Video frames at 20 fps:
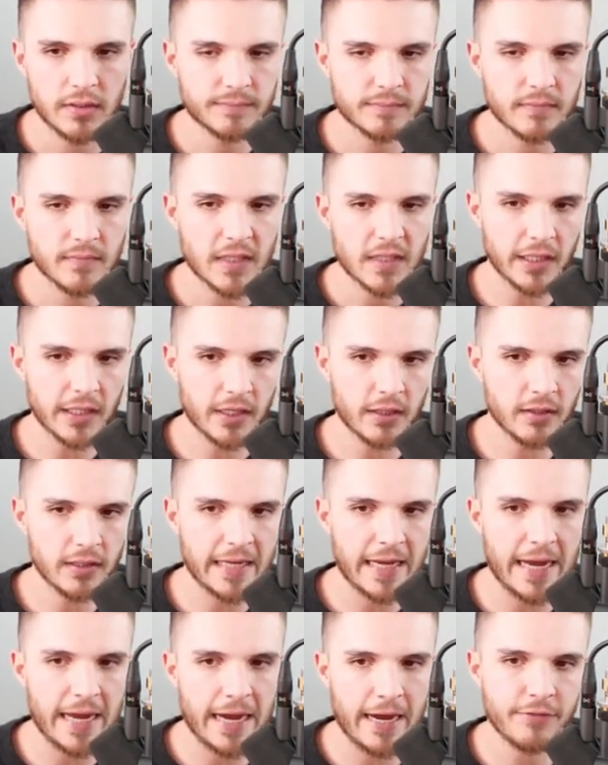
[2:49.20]
If you
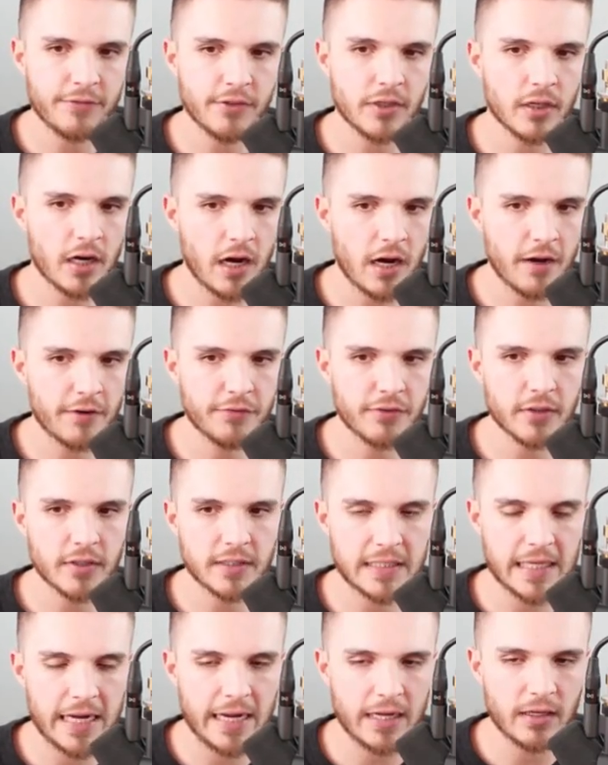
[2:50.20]
have your offer
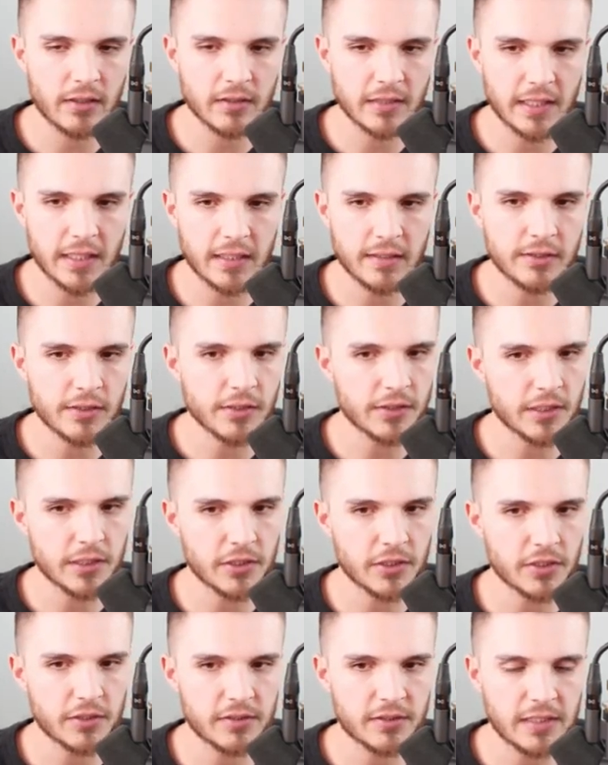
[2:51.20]
dialed in, you can
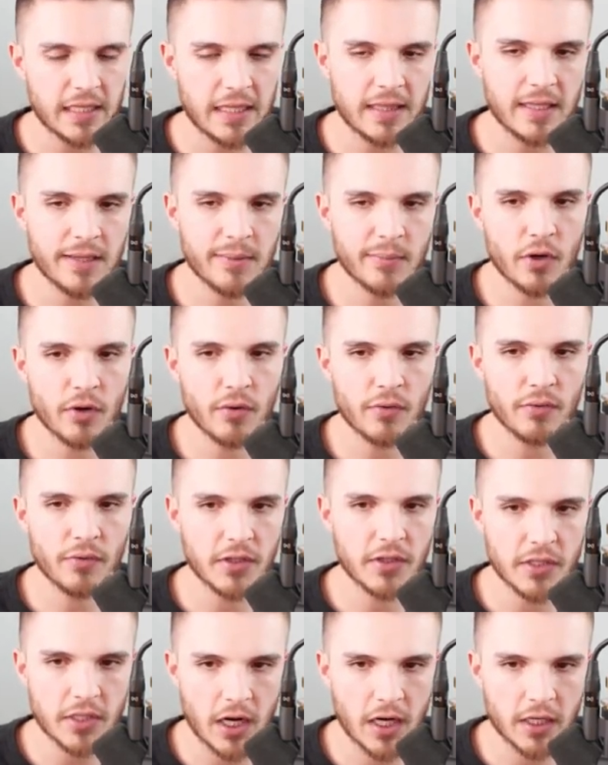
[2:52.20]
just send them over the
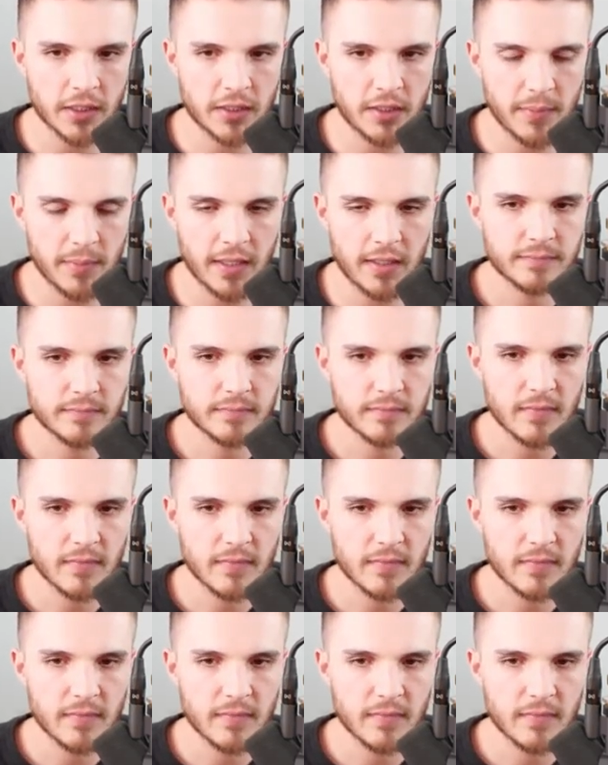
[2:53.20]
document.